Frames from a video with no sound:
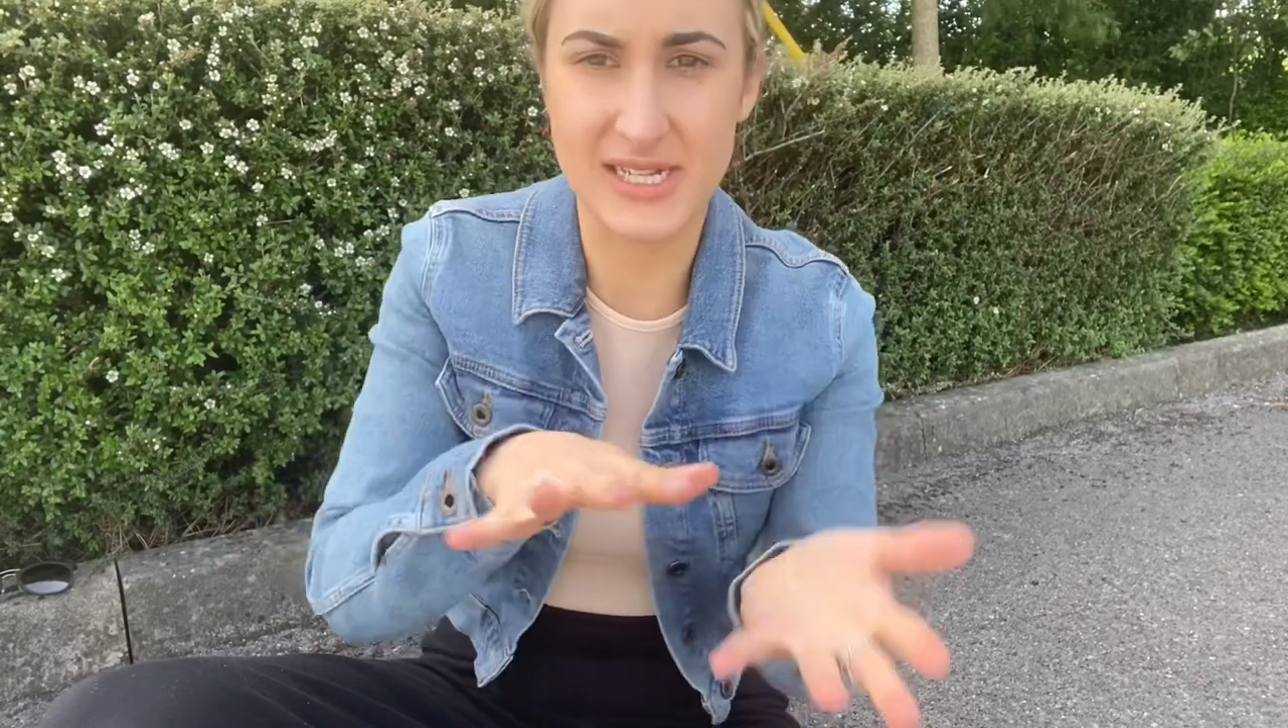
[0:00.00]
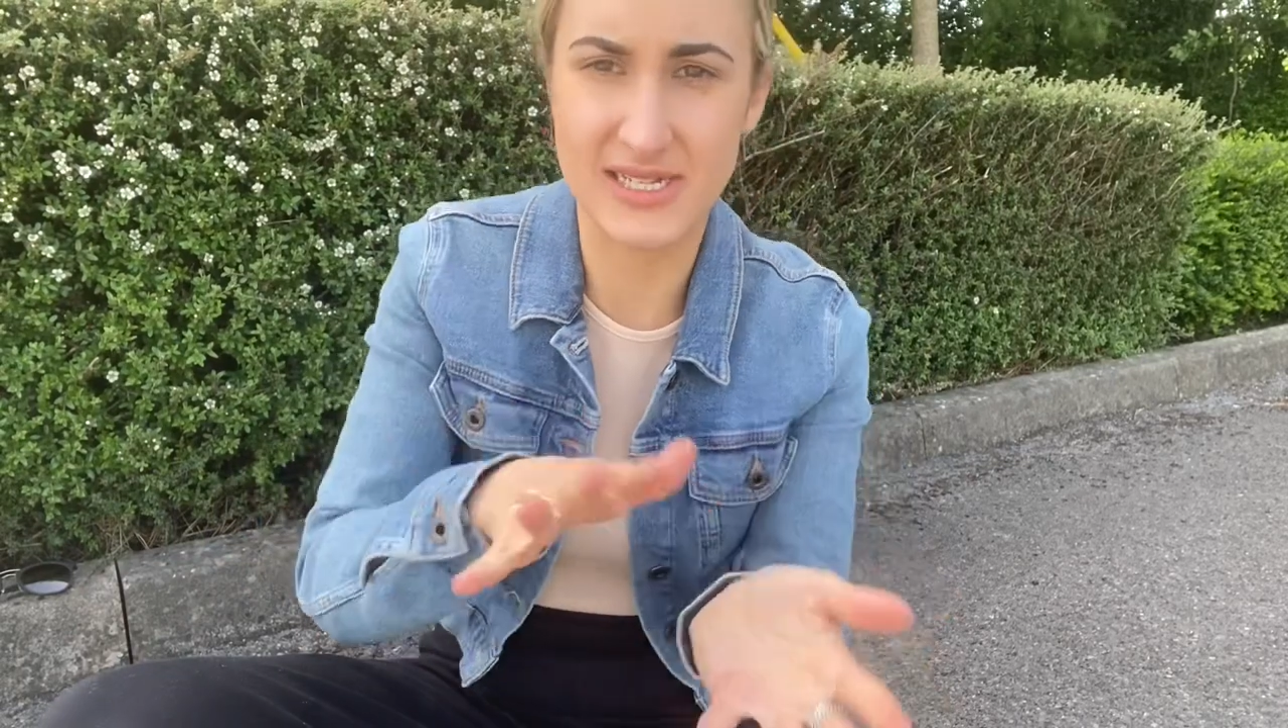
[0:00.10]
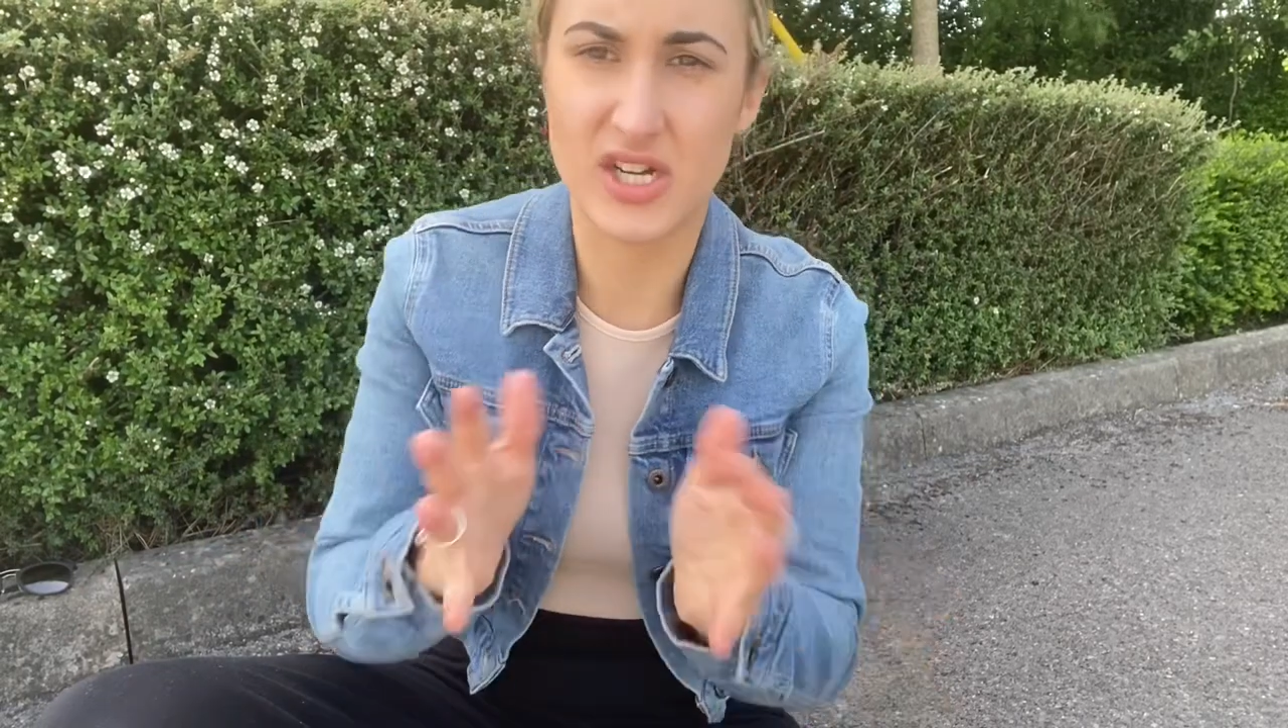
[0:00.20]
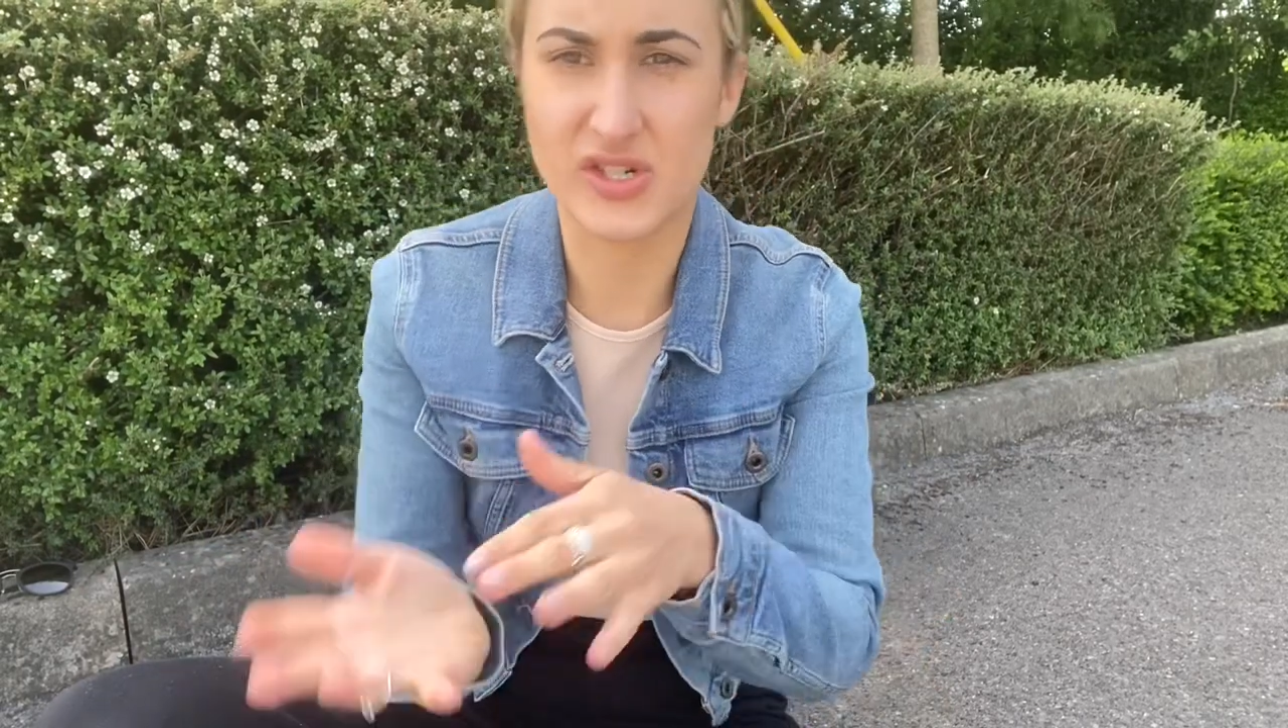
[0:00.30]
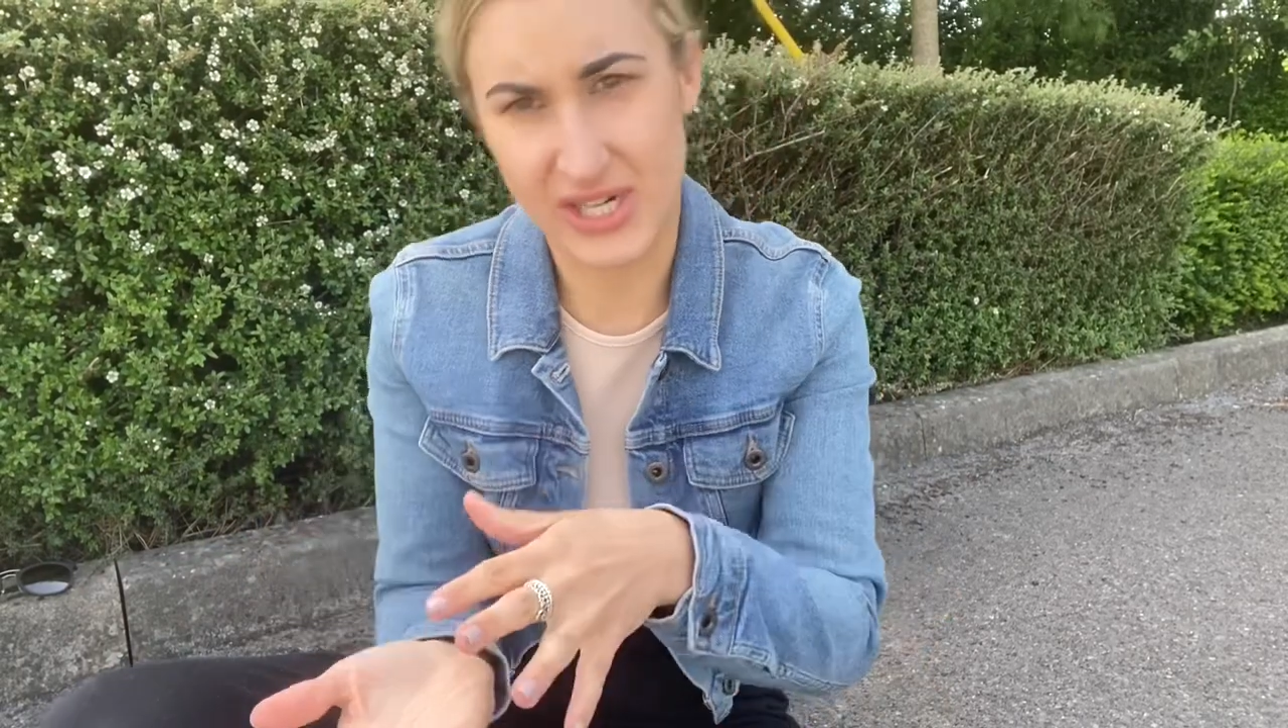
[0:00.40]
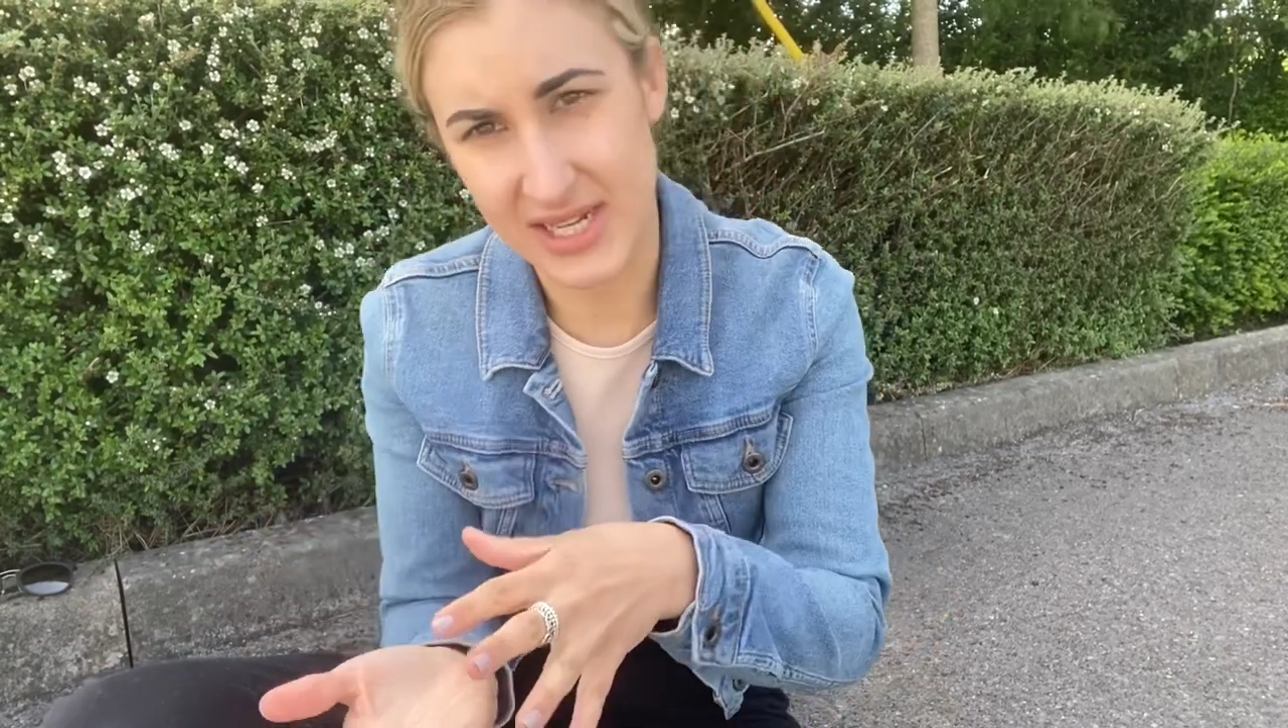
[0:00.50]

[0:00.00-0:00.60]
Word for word: inside or an